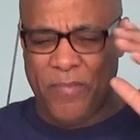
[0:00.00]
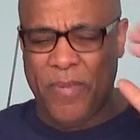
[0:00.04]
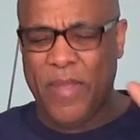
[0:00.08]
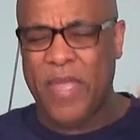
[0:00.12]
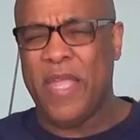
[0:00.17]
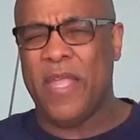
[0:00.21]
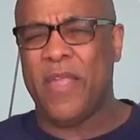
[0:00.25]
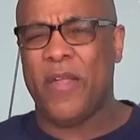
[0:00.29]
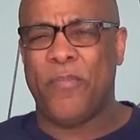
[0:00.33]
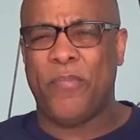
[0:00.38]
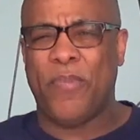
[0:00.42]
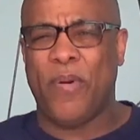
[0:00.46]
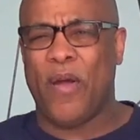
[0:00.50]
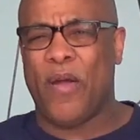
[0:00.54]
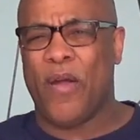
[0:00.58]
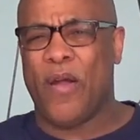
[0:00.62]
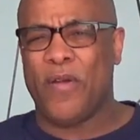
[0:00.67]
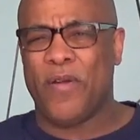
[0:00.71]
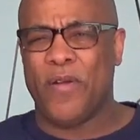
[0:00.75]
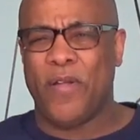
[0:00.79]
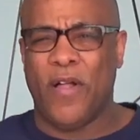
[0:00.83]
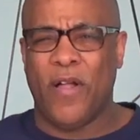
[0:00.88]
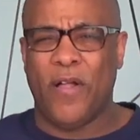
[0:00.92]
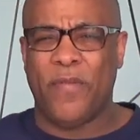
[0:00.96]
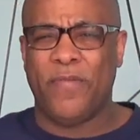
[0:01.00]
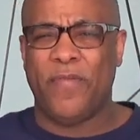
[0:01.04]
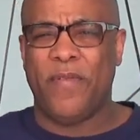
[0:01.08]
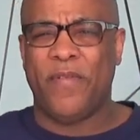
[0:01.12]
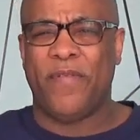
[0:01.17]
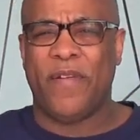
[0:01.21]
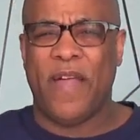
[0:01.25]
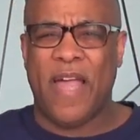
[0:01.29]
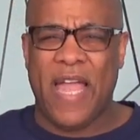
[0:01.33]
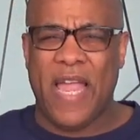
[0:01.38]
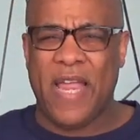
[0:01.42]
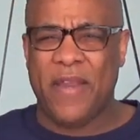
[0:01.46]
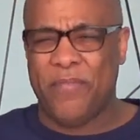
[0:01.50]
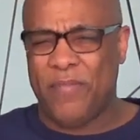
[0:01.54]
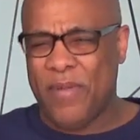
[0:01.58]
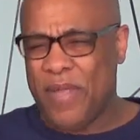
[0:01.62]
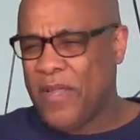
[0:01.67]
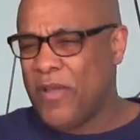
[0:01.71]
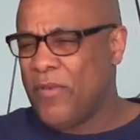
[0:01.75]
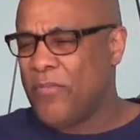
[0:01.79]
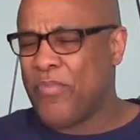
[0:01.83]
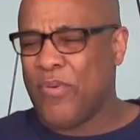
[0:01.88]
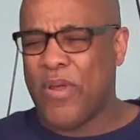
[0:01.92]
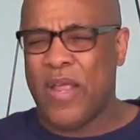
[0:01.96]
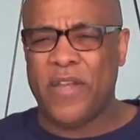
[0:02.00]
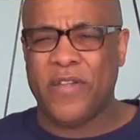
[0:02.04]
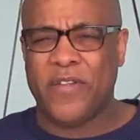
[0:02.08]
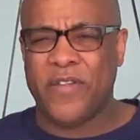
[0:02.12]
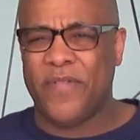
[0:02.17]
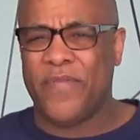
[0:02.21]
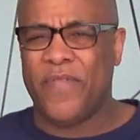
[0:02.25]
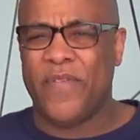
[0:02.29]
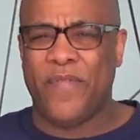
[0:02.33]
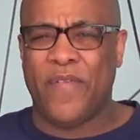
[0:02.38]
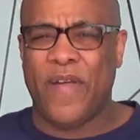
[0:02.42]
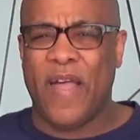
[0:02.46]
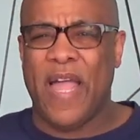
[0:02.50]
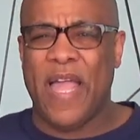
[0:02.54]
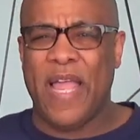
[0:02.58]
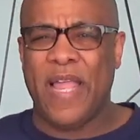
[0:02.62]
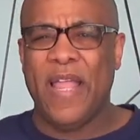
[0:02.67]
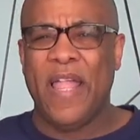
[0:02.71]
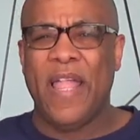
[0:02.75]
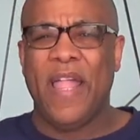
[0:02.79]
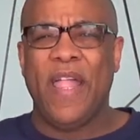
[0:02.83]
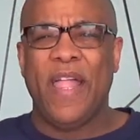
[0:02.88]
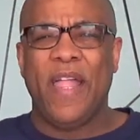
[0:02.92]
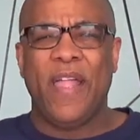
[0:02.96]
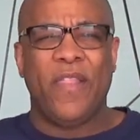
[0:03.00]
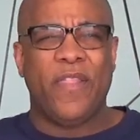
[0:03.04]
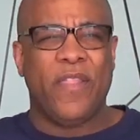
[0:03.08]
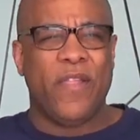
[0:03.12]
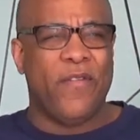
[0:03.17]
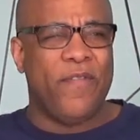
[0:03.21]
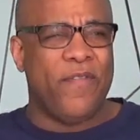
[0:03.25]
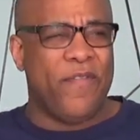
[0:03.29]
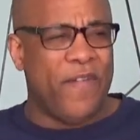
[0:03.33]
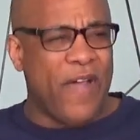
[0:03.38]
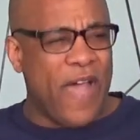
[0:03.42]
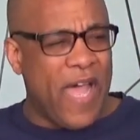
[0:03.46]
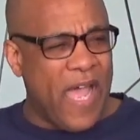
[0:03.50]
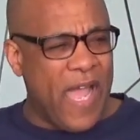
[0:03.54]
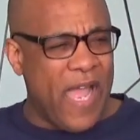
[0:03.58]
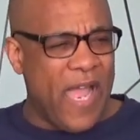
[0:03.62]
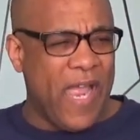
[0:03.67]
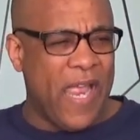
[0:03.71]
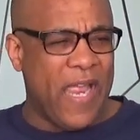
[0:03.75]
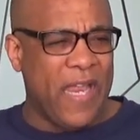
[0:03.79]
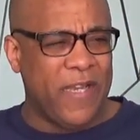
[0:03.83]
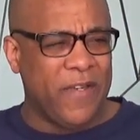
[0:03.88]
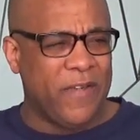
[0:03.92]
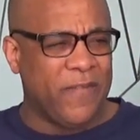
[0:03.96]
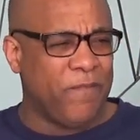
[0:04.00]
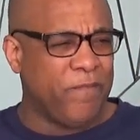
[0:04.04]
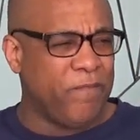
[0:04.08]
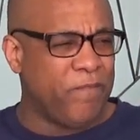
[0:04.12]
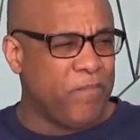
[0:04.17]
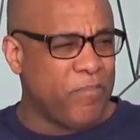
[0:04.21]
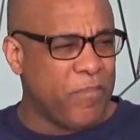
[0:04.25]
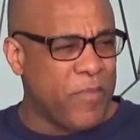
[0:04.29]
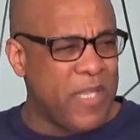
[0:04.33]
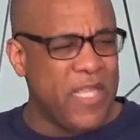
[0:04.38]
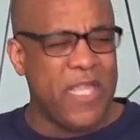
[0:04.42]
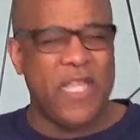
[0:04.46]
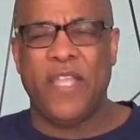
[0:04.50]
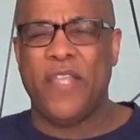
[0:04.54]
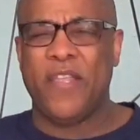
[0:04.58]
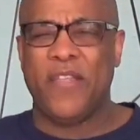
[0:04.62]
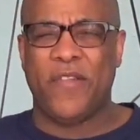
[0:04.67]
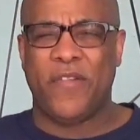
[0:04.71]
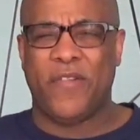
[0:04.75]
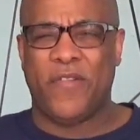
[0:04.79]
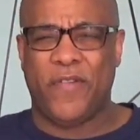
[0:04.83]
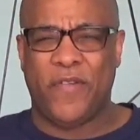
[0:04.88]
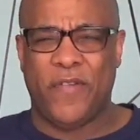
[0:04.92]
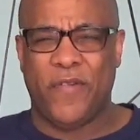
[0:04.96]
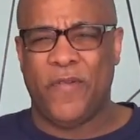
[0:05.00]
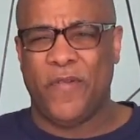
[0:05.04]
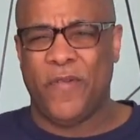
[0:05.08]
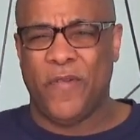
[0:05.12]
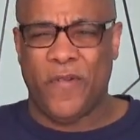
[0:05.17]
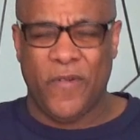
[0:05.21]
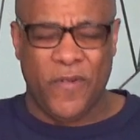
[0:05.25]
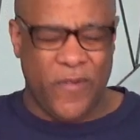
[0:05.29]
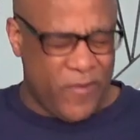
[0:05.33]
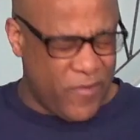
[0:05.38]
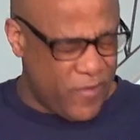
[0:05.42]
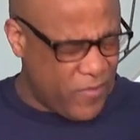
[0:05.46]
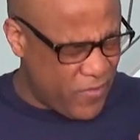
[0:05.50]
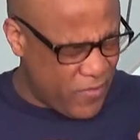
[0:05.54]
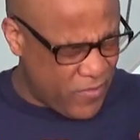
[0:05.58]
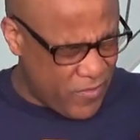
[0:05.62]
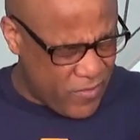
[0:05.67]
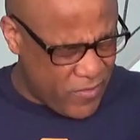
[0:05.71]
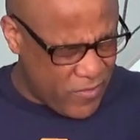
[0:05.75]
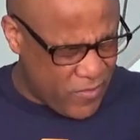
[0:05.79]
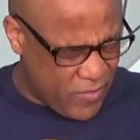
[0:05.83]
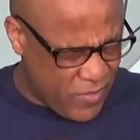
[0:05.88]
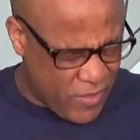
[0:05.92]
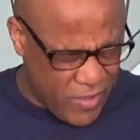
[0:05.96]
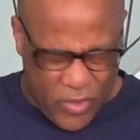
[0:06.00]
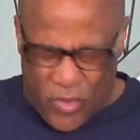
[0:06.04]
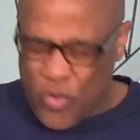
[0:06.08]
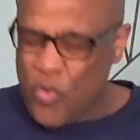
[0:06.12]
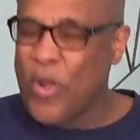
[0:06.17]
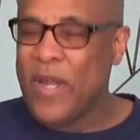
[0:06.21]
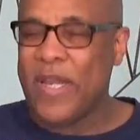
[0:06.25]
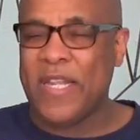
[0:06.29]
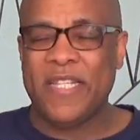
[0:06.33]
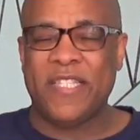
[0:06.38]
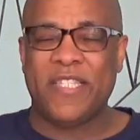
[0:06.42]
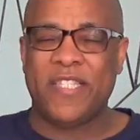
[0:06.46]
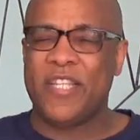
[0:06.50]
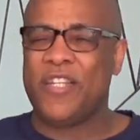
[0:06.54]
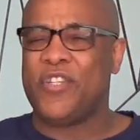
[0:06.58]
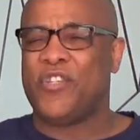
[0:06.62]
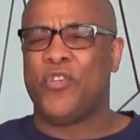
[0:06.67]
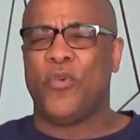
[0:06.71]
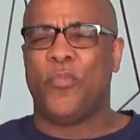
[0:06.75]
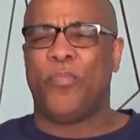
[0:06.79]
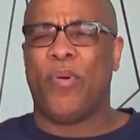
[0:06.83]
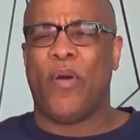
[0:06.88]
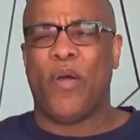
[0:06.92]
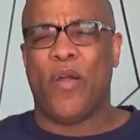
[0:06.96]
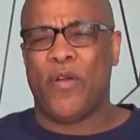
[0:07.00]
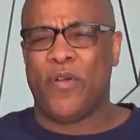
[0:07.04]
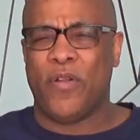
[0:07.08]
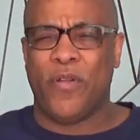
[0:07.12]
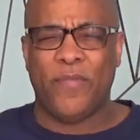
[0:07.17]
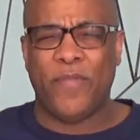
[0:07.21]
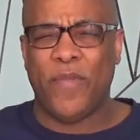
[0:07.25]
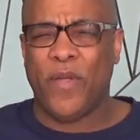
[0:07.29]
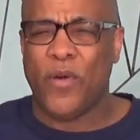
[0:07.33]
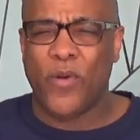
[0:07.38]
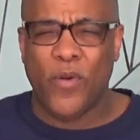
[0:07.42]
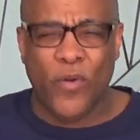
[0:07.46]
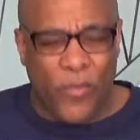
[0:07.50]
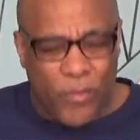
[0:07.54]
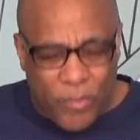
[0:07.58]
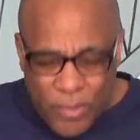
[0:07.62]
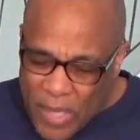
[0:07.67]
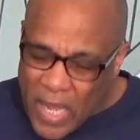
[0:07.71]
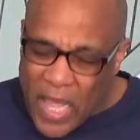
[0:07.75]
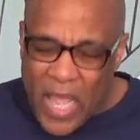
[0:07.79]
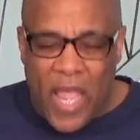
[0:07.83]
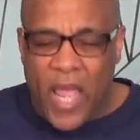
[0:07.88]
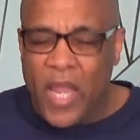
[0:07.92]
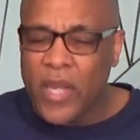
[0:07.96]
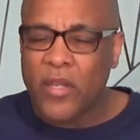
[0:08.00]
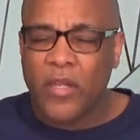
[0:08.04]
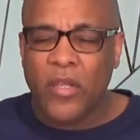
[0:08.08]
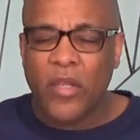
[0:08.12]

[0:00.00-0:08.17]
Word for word: being a part of the vine, being a branch of the vine. The vine is the quintessential part of the whole plant.